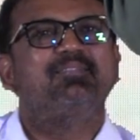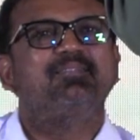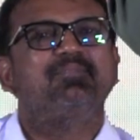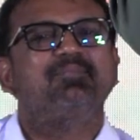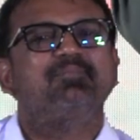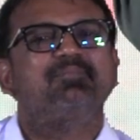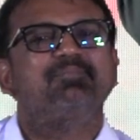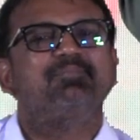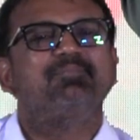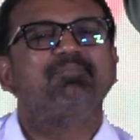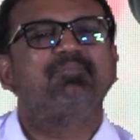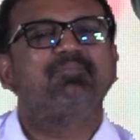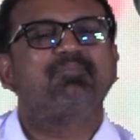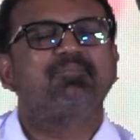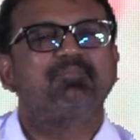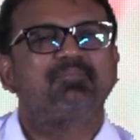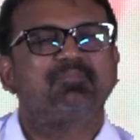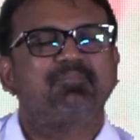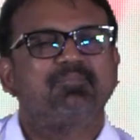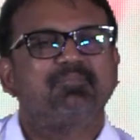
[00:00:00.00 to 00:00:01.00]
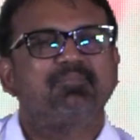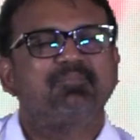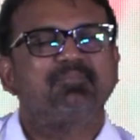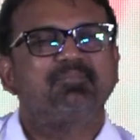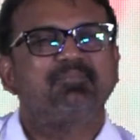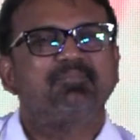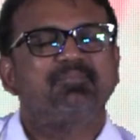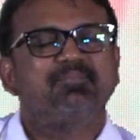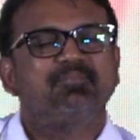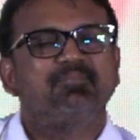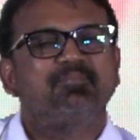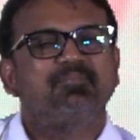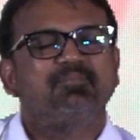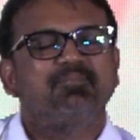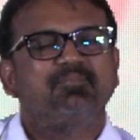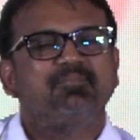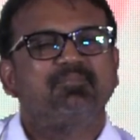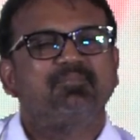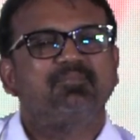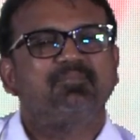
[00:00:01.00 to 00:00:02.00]

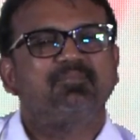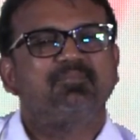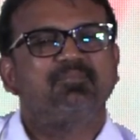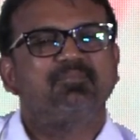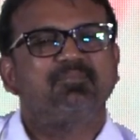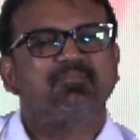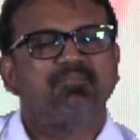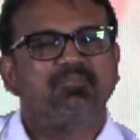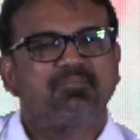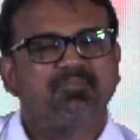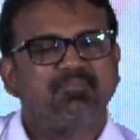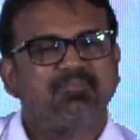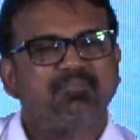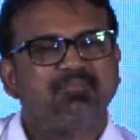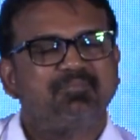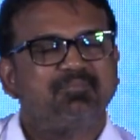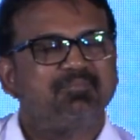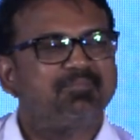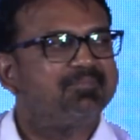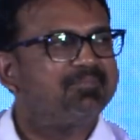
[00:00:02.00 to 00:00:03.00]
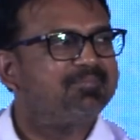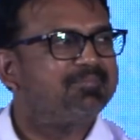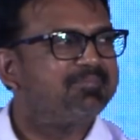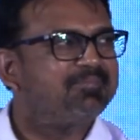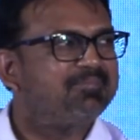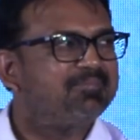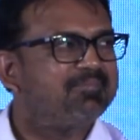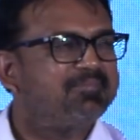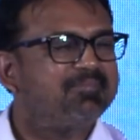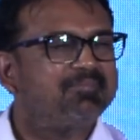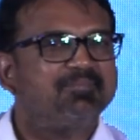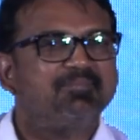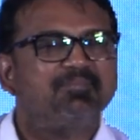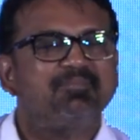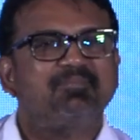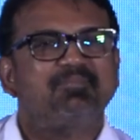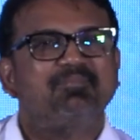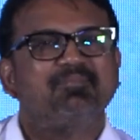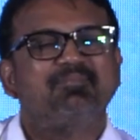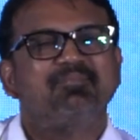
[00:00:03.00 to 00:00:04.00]

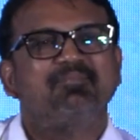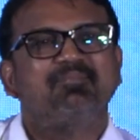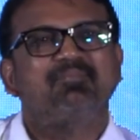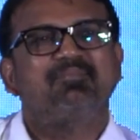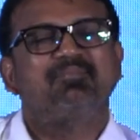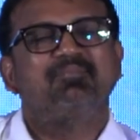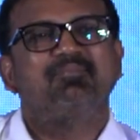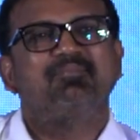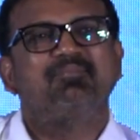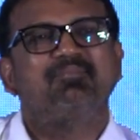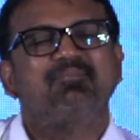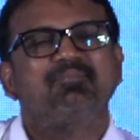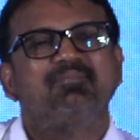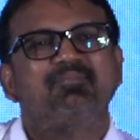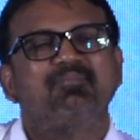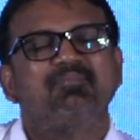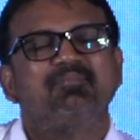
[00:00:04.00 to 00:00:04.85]
[no speech]